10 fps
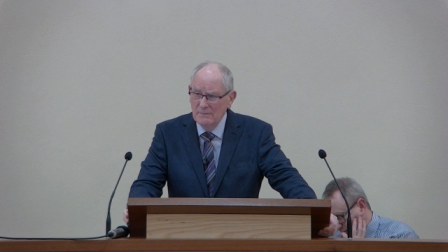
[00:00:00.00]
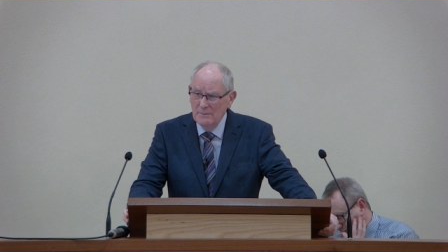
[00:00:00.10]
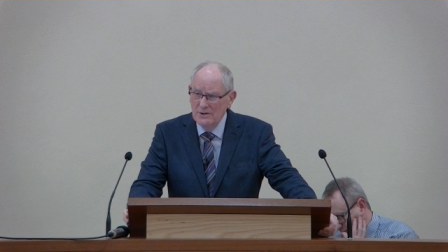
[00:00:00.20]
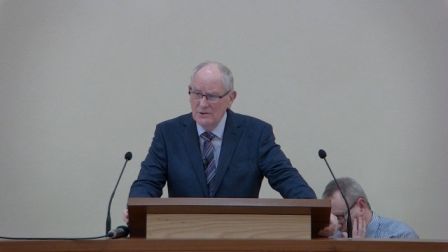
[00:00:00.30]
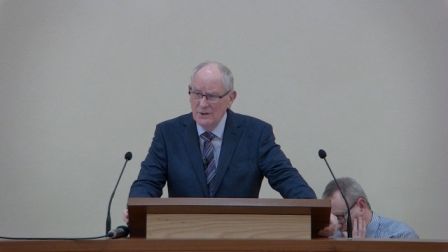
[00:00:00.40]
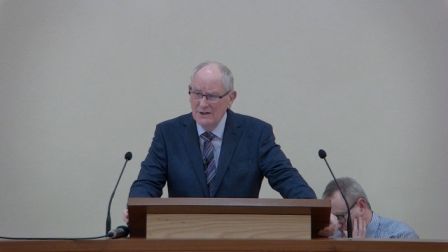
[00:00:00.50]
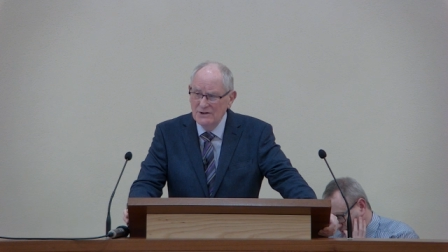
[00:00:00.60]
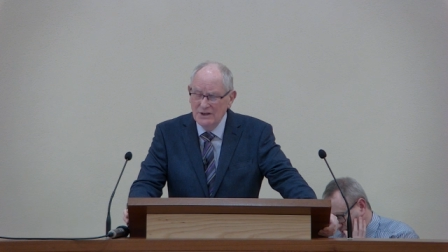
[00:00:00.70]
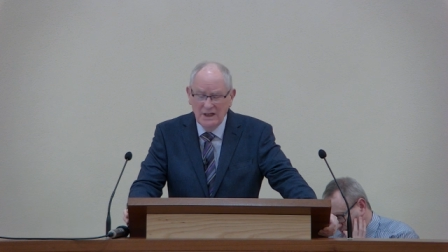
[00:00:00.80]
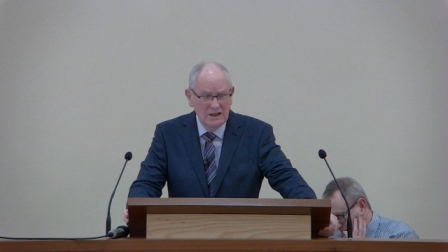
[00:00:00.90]
Maybe
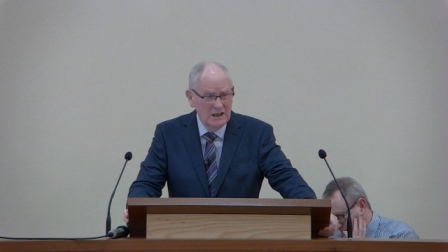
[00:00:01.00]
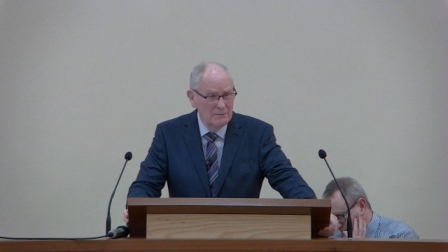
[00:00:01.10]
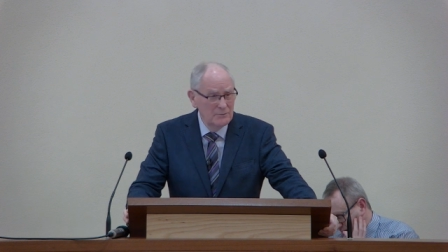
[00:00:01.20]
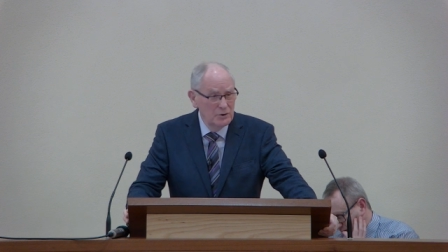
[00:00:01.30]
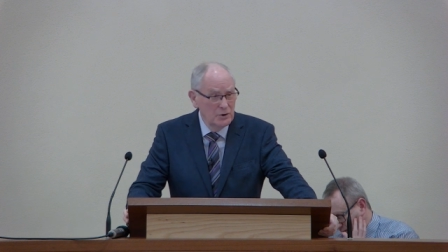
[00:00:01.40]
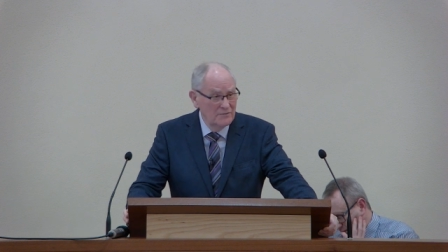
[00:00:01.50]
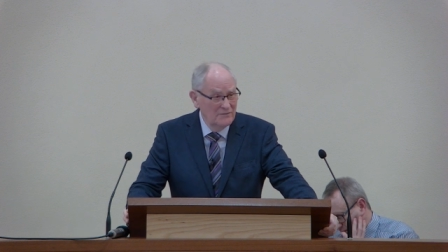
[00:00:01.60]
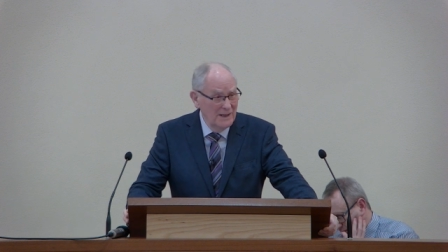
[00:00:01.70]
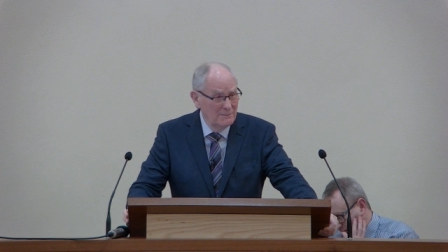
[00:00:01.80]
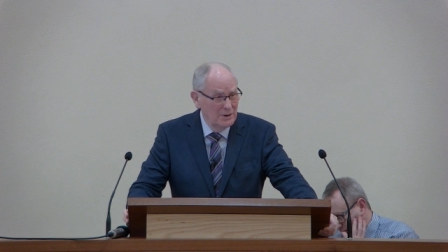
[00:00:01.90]
tragedy came to your
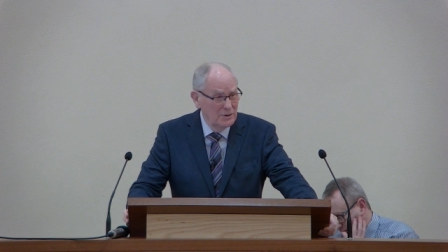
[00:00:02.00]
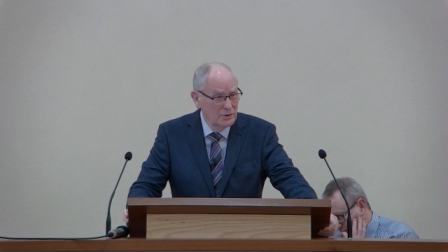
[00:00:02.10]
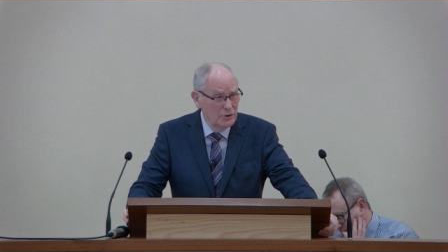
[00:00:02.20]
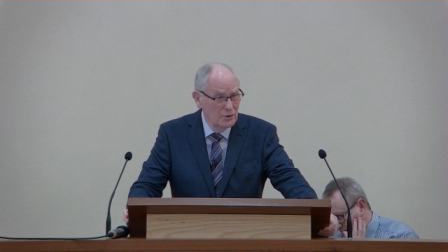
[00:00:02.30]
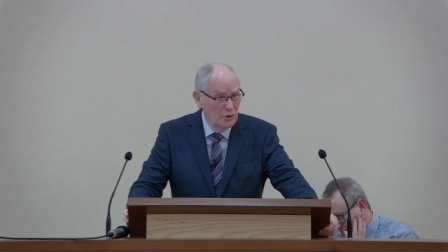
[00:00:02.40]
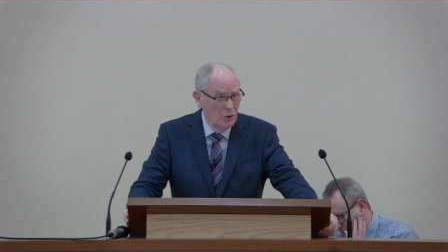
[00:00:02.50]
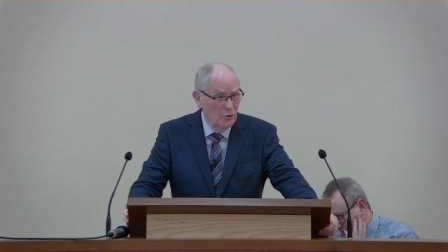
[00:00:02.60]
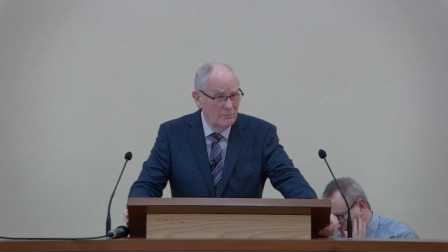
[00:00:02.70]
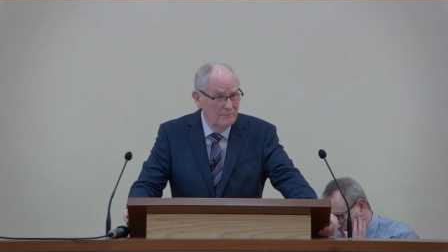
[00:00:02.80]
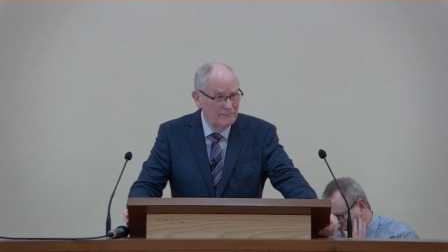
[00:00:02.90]
family or to your
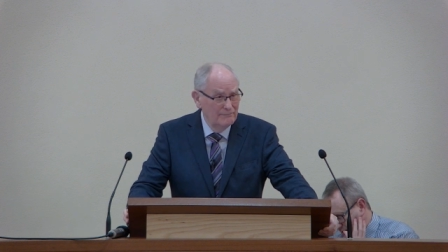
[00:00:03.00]
home.